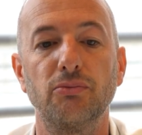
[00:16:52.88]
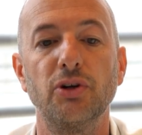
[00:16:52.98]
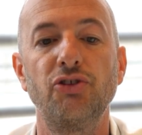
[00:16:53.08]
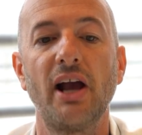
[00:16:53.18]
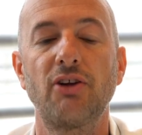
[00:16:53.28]

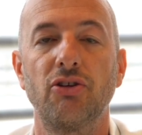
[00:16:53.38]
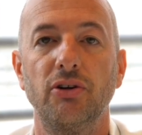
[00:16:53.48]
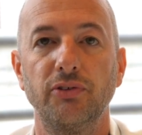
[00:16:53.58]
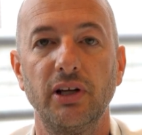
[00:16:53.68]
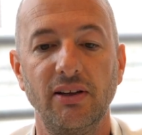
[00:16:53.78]
rejection
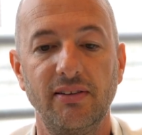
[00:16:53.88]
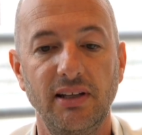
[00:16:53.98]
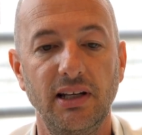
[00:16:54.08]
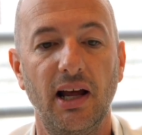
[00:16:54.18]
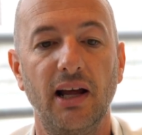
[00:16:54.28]
of
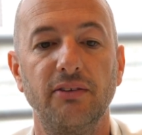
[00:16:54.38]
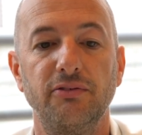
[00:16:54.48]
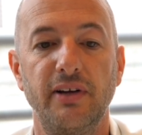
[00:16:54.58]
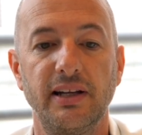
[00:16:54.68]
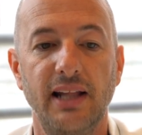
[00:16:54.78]
Cristina
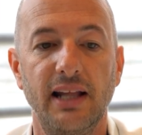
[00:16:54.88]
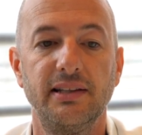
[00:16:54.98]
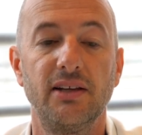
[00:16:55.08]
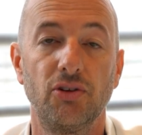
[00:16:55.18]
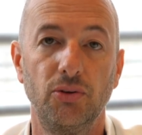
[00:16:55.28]

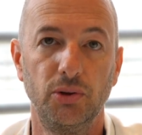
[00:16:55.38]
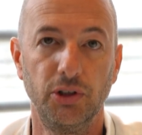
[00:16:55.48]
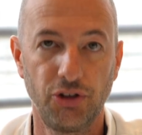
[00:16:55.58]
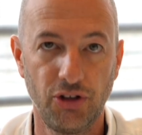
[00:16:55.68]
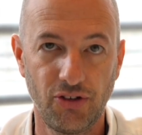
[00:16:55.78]
Fernandez and all
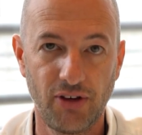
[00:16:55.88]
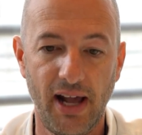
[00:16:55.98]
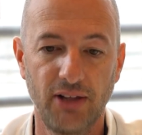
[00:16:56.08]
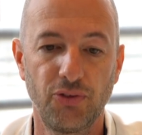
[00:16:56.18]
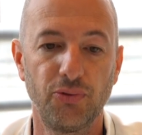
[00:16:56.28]
that she
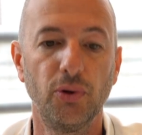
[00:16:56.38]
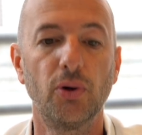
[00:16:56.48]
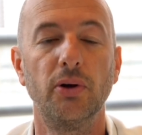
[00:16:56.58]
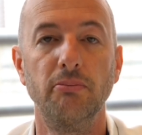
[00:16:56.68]
stands for,